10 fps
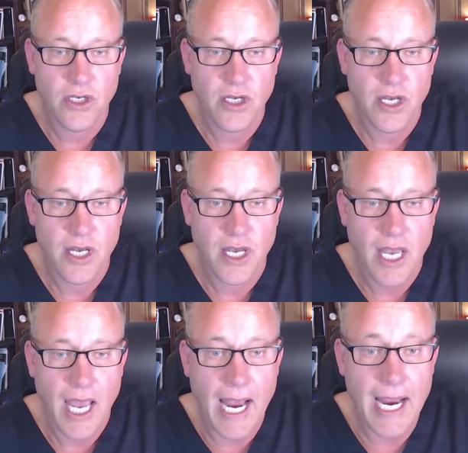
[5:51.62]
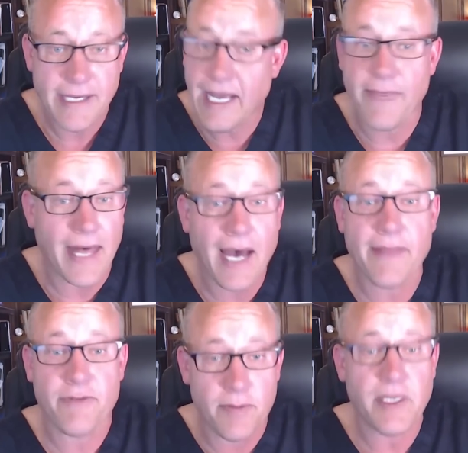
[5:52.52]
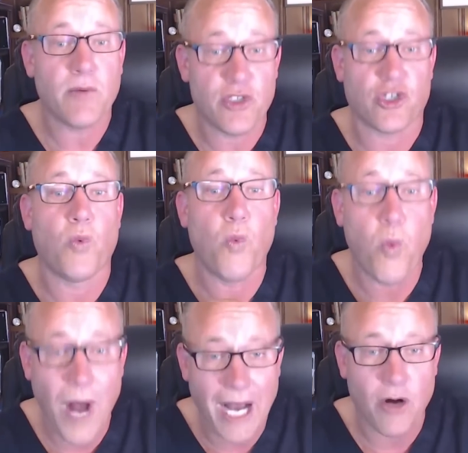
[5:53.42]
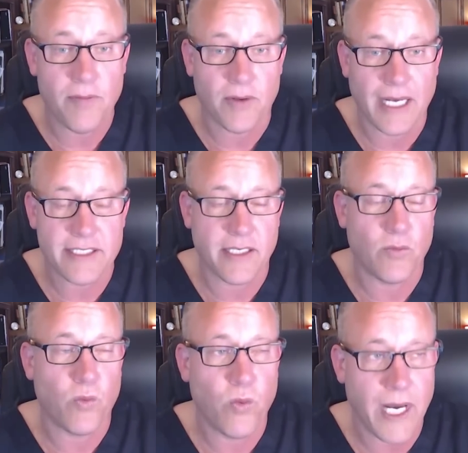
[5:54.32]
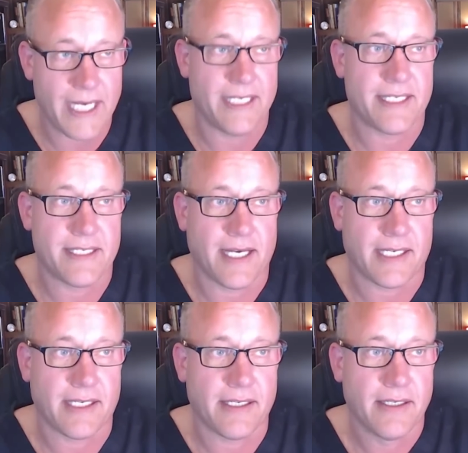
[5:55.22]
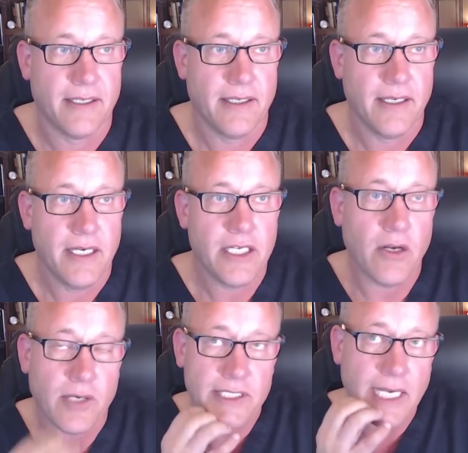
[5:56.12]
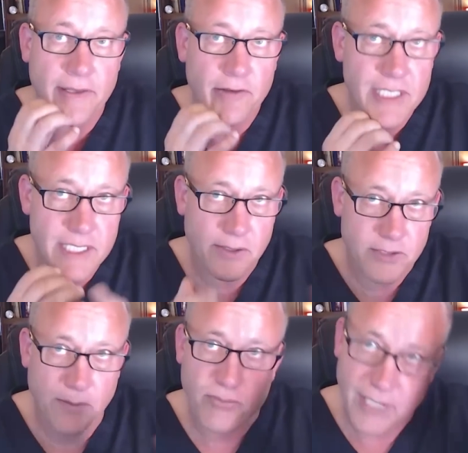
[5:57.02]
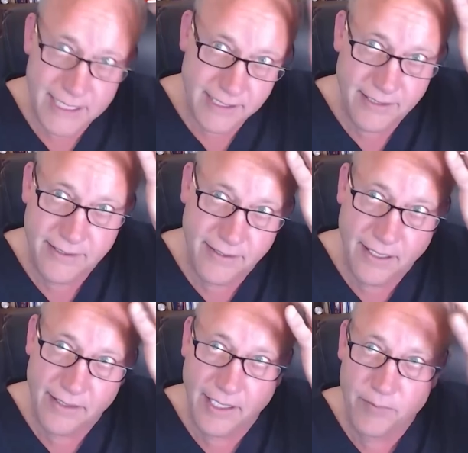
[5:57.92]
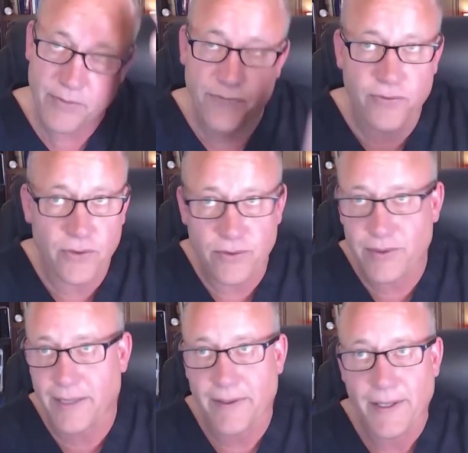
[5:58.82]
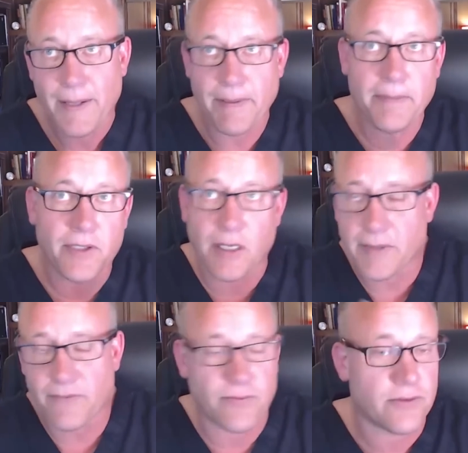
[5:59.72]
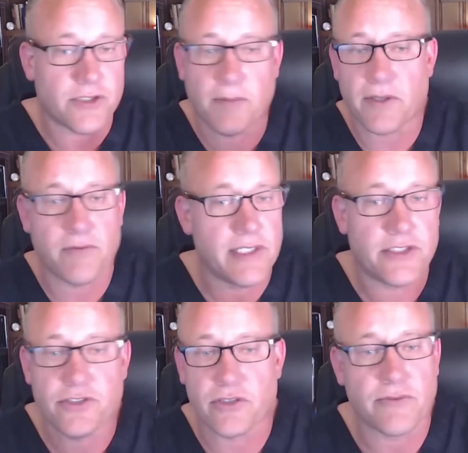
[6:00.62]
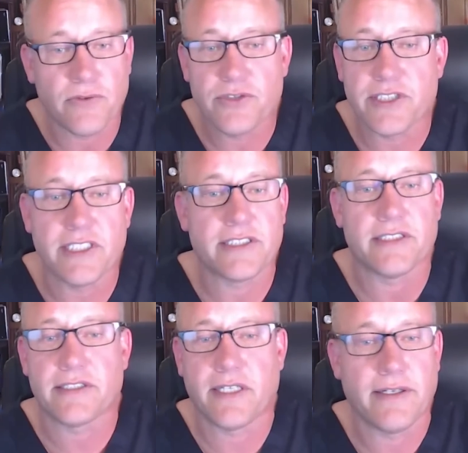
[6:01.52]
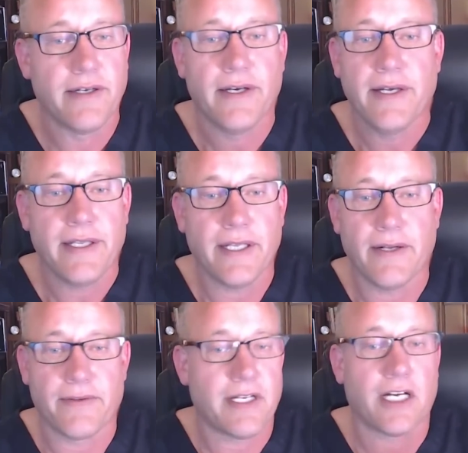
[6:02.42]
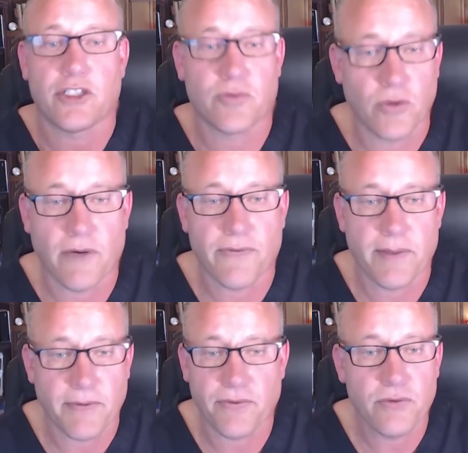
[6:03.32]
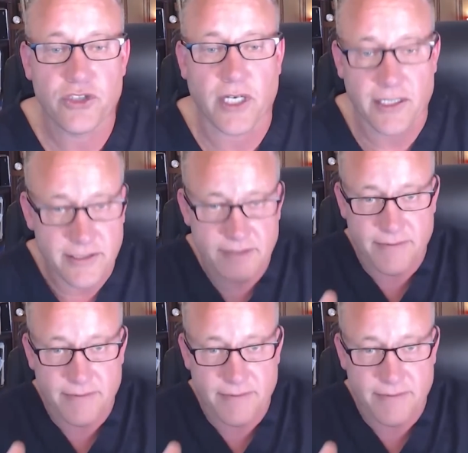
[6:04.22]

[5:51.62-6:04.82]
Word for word: Wow. And yeah, that to me was a wow moment. I said, wait a second. You know, because there is a, some precedent to that, like with flu, like people come in for some other reason during the flu seasons, and you know the doctors will offer them a flu shot